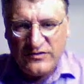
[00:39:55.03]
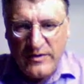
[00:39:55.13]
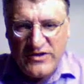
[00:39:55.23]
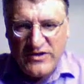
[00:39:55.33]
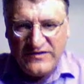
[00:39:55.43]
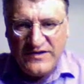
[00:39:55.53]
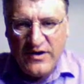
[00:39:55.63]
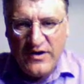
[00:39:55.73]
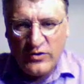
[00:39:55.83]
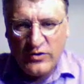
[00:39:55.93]
Remember, this is
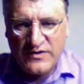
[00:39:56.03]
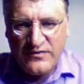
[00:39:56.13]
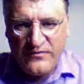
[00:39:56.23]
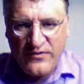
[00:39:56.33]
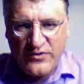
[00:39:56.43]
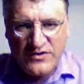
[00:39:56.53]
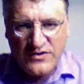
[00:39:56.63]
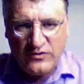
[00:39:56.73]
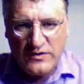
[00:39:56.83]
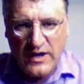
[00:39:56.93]
the old transfer
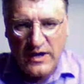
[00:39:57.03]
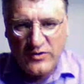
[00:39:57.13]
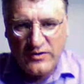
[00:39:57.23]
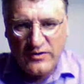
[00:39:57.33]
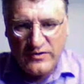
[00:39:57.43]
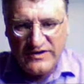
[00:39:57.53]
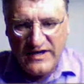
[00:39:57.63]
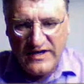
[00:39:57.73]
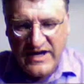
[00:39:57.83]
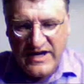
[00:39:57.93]
function, so now I'm going to call
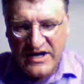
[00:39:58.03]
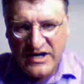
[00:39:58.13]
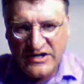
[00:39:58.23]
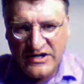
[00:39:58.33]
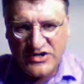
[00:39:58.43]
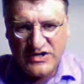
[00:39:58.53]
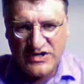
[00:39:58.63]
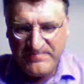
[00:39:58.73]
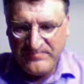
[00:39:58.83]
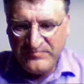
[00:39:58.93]
it
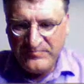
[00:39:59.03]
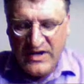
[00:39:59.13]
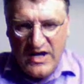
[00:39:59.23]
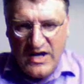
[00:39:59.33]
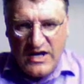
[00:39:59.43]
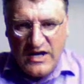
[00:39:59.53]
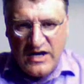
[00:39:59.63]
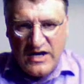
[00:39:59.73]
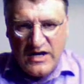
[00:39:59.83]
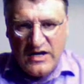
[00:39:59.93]
H.
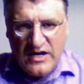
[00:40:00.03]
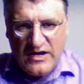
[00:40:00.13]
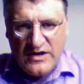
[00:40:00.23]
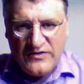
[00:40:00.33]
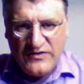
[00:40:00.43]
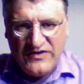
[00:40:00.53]
The